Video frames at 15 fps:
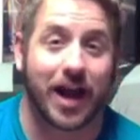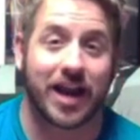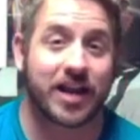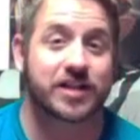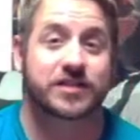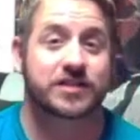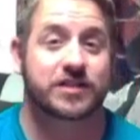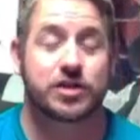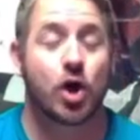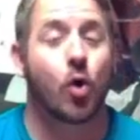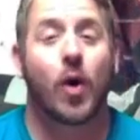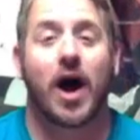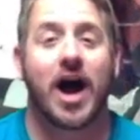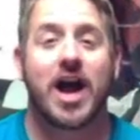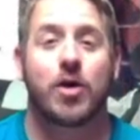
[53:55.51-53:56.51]
And it's
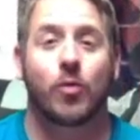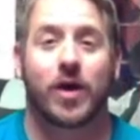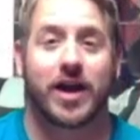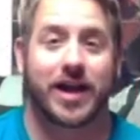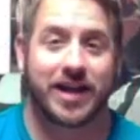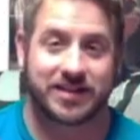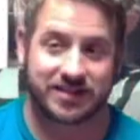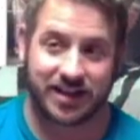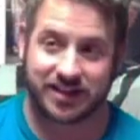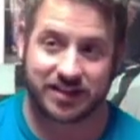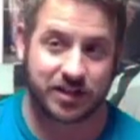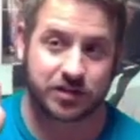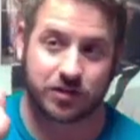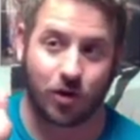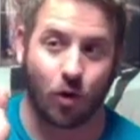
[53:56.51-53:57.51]
no highway. It's like this